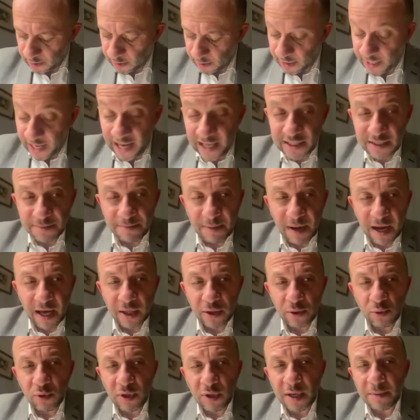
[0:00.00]
Gantz, by
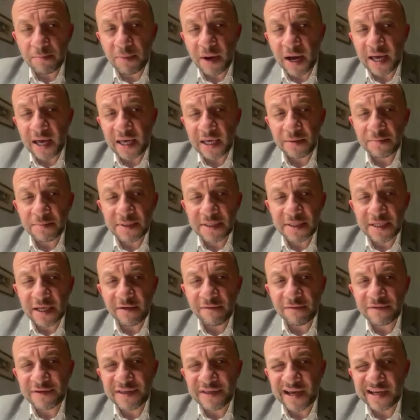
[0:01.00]
the way, by
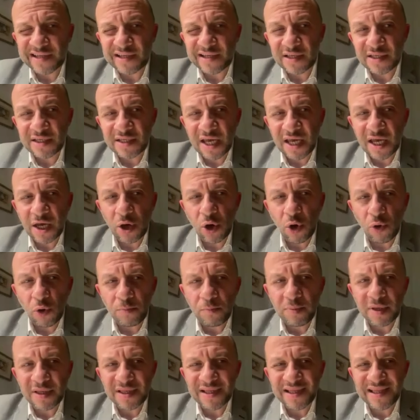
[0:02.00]
himself, doesn't say
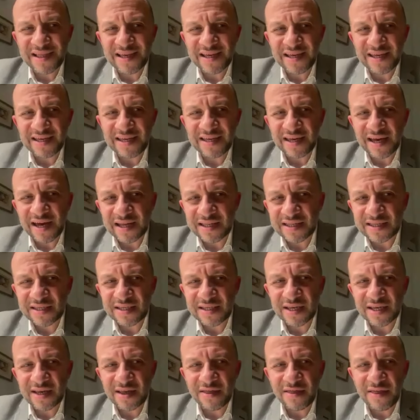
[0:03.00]
openly yet
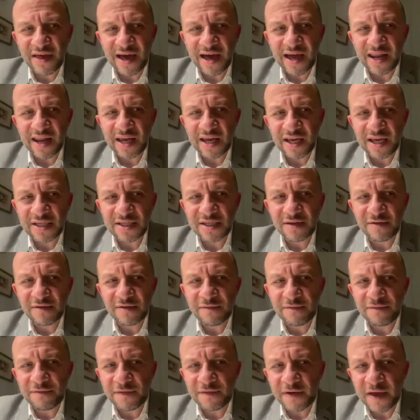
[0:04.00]
that he's in
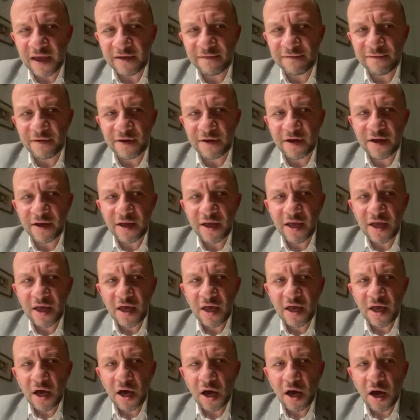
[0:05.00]
favor
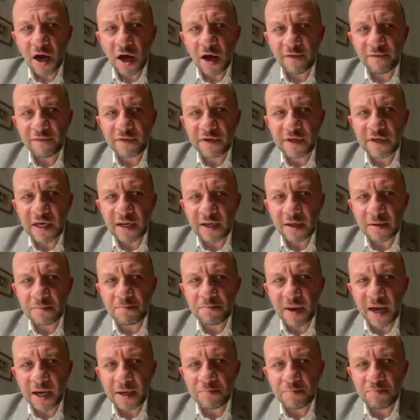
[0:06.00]
of getting
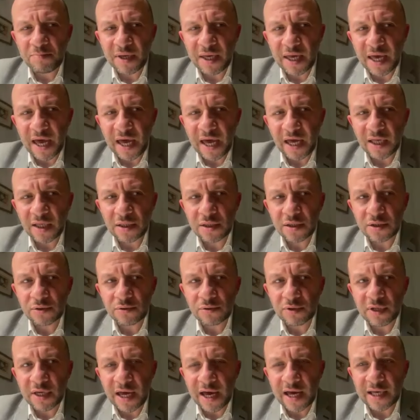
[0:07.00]
back PA
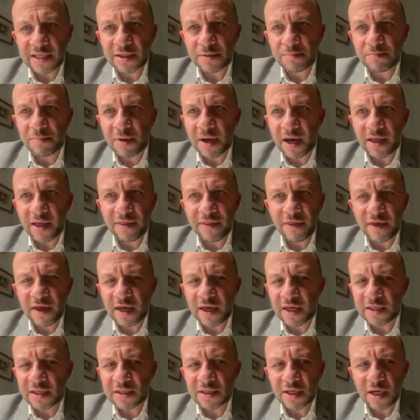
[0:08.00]
into Gaza, but I
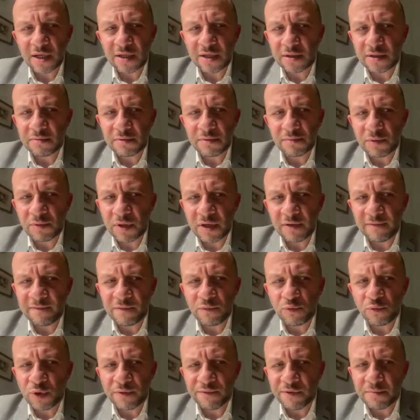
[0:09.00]
think it's
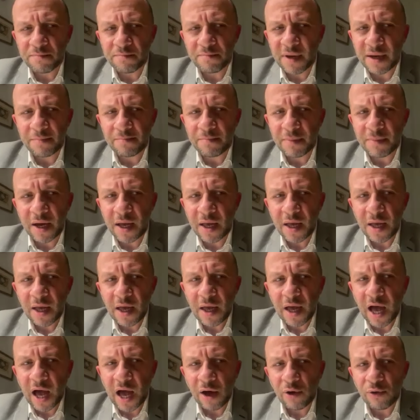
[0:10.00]
if we remember
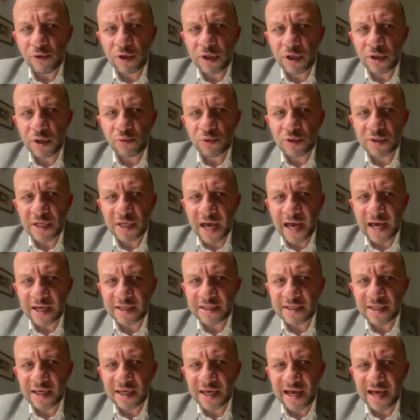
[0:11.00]
how he was
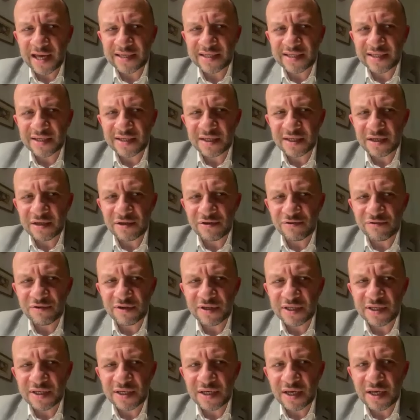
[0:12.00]
acting as the
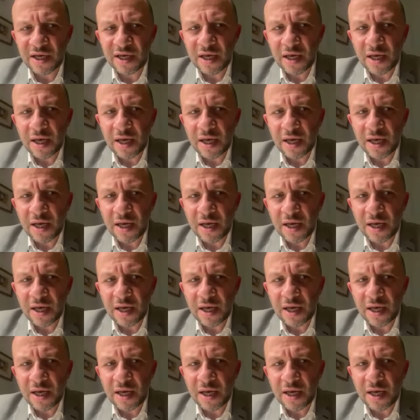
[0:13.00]
security